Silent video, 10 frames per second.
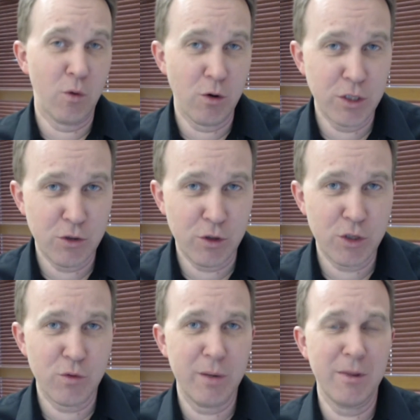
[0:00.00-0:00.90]
rose to
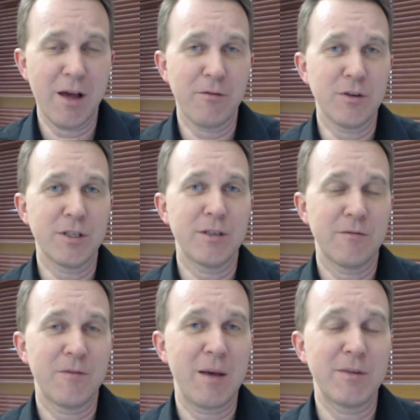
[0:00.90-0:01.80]
extreme levels,
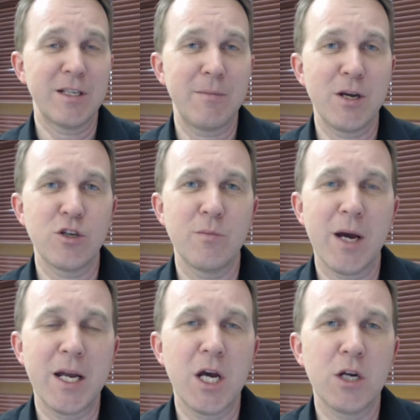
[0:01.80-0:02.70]
famously measured
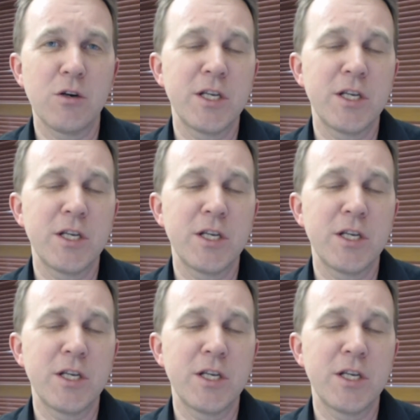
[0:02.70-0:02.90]
by Dr.